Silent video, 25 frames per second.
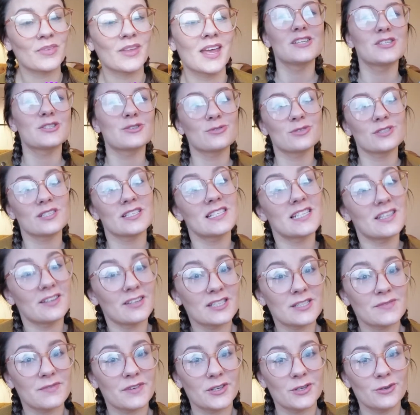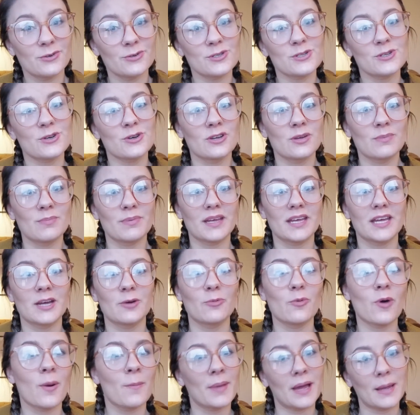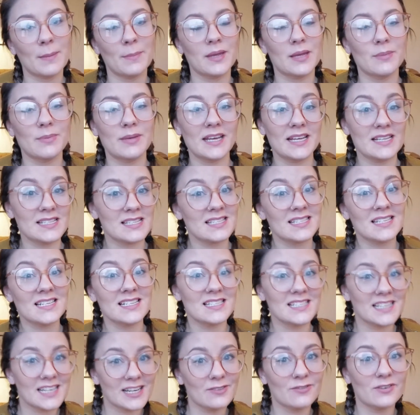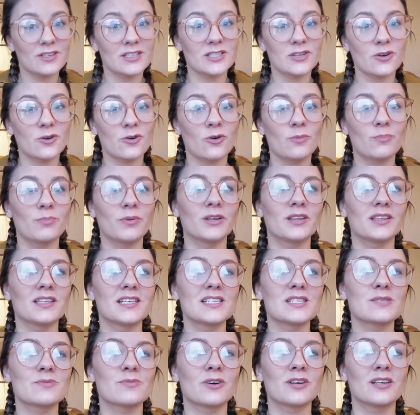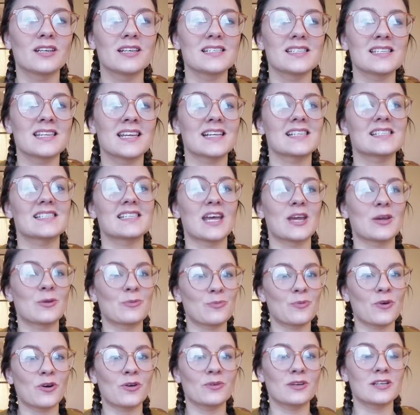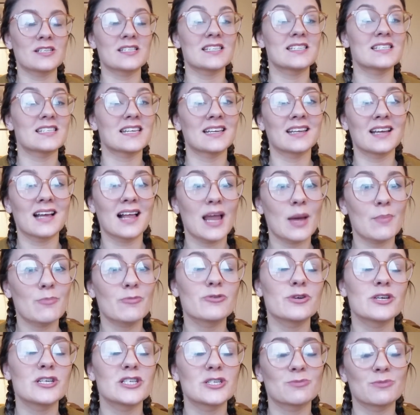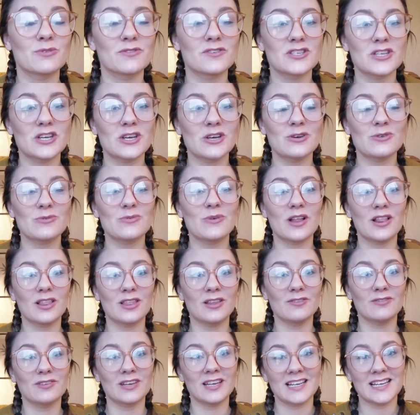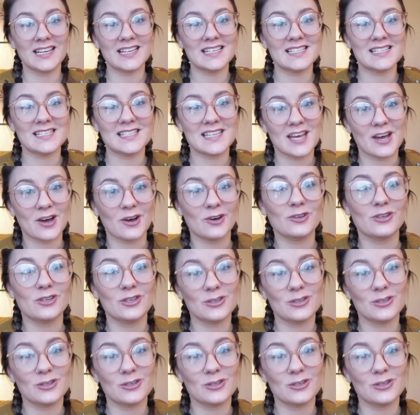So today's video is going to be a what my baby eats in the day video, but this one is an exciting one because it's in collaboration with two lovely ladies here on